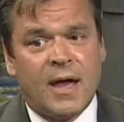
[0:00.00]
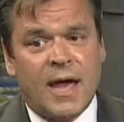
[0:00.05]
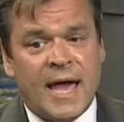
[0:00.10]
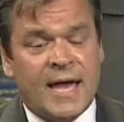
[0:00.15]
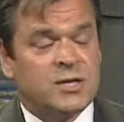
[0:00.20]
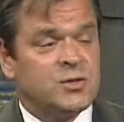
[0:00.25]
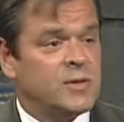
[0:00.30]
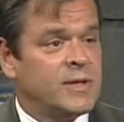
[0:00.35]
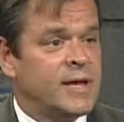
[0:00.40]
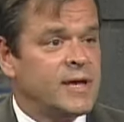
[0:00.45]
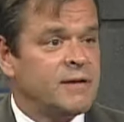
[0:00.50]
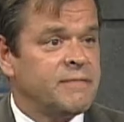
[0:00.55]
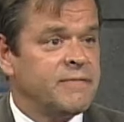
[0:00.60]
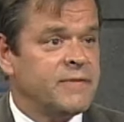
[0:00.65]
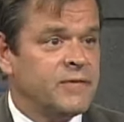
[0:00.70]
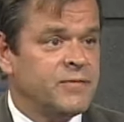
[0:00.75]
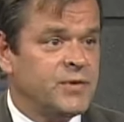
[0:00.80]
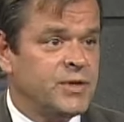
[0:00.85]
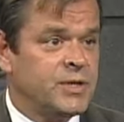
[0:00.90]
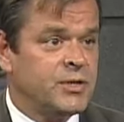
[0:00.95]
I actually had a
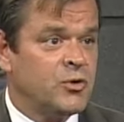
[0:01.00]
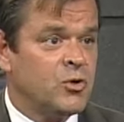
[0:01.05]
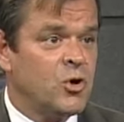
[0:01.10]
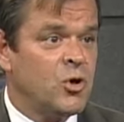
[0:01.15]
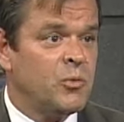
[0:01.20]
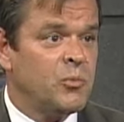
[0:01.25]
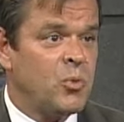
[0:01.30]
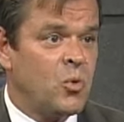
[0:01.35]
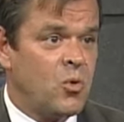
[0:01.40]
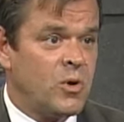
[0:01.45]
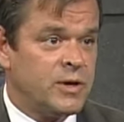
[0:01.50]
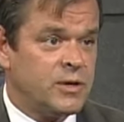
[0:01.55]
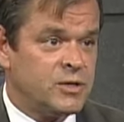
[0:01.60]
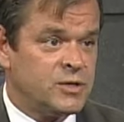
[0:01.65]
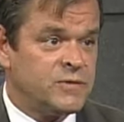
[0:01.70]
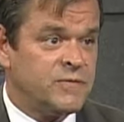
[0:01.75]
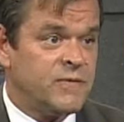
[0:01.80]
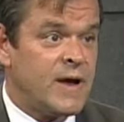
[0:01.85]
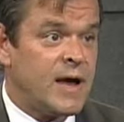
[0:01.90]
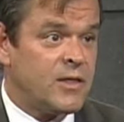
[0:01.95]
15 year old boy
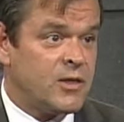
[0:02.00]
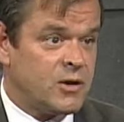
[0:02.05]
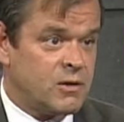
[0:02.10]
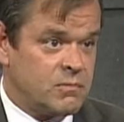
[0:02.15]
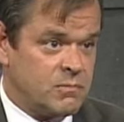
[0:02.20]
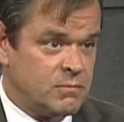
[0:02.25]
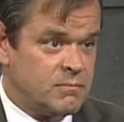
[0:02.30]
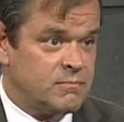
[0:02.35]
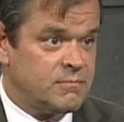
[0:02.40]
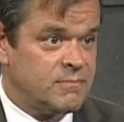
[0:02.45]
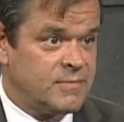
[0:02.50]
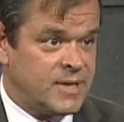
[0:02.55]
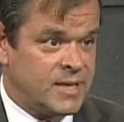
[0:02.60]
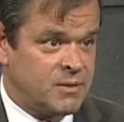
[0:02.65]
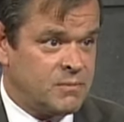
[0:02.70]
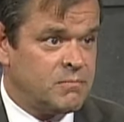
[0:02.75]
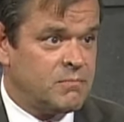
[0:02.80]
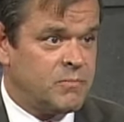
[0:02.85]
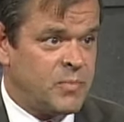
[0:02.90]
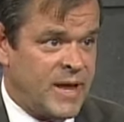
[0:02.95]
whose father had
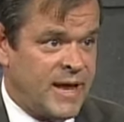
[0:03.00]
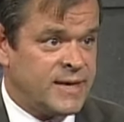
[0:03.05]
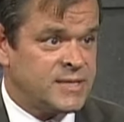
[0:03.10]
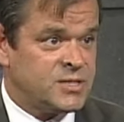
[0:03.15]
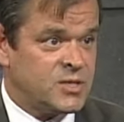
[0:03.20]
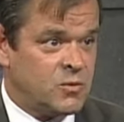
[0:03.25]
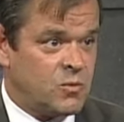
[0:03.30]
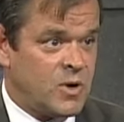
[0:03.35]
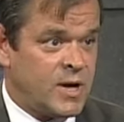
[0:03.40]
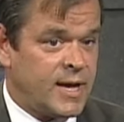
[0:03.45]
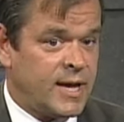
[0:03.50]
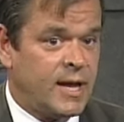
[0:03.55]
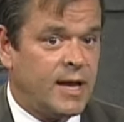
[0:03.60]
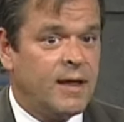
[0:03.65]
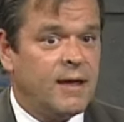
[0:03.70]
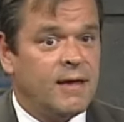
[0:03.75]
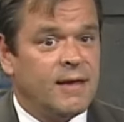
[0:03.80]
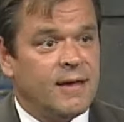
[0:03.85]
passed away,